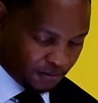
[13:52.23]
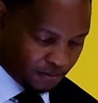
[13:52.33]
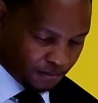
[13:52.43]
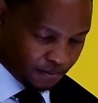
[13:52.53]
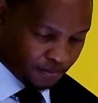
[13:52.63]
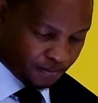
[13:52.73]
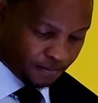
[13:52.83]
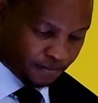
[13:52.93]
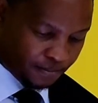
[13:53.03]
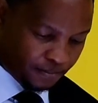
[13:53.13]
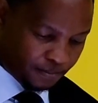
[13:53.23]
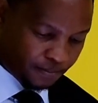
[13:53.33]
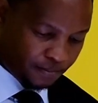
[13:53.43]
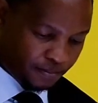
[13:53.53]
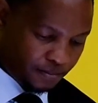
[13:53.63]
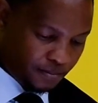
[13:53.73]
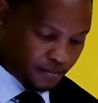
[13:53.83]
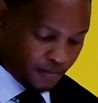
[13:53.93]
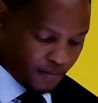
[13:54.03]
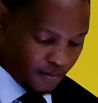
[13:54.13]

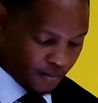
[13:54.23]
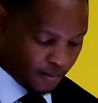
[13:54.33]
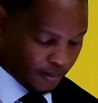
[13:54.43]
Nobody speaks.